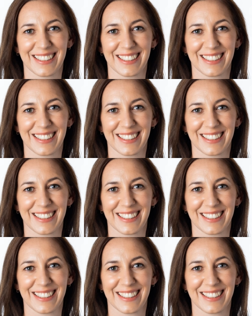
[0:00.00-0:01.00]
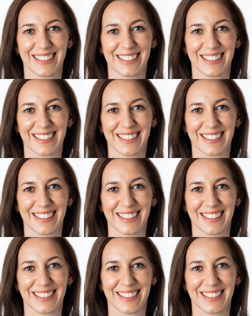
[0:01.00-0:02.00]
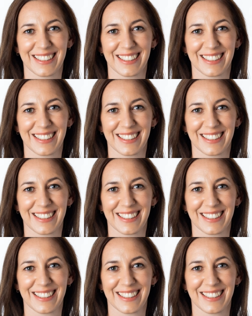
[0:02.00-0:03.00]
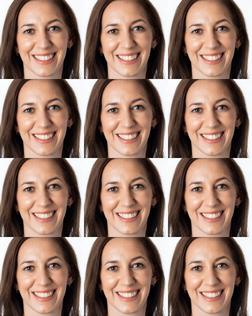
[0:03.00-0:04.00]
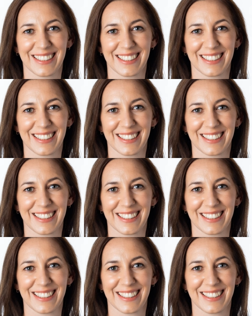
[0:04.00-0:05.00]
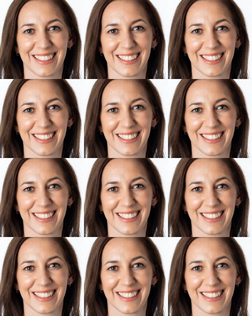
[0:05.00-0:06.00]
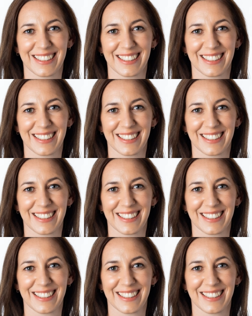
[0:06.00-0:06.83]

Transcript: This is a still picture; no speech is visible.